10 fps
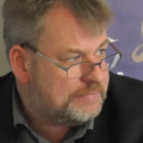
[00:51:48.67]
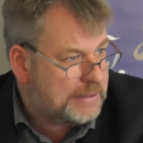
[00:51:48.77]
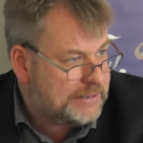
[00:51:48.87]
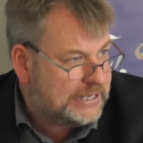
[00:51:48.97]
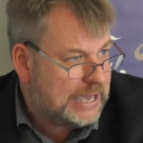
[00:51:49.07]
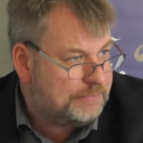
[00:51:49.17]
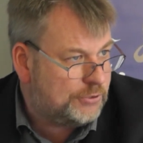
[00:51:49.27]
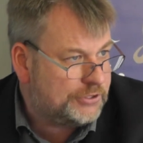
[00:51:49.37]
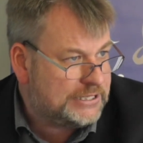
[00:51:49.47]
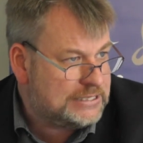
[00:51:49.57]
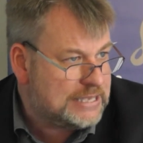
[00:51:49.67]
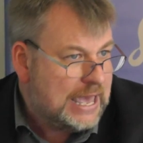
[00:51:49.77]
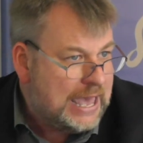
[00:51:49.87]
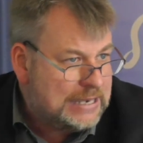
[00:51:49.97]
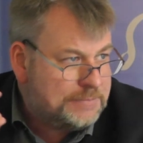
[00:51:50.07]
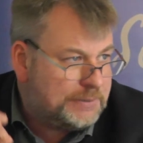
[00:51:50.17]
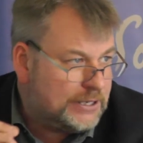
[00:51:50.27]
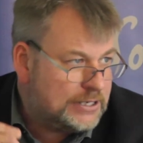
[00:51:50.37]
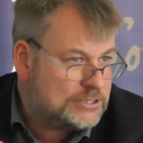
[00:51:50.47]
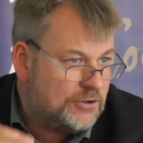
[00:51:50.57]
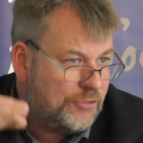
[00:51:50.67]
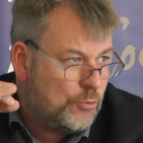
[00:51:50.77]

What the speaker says: public employees, and parts of